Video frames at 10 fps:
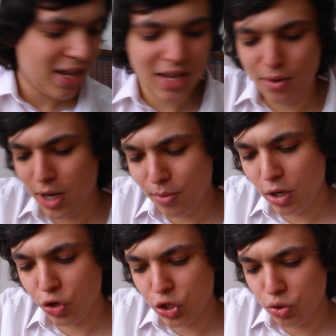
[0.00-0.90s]
Now here we
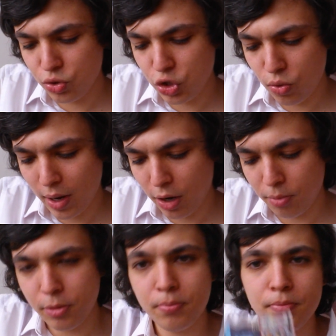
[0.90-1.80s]
got a U2
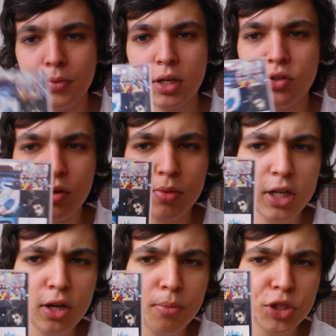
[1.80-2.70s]
album. Don't
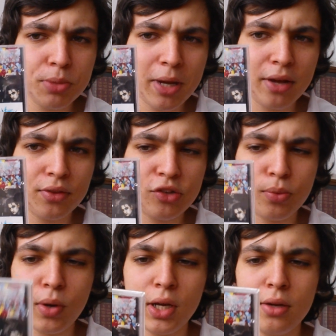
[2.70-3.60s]
really know much about this
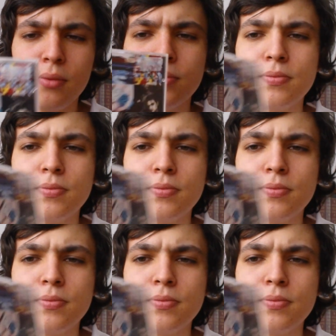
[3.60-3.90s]
one.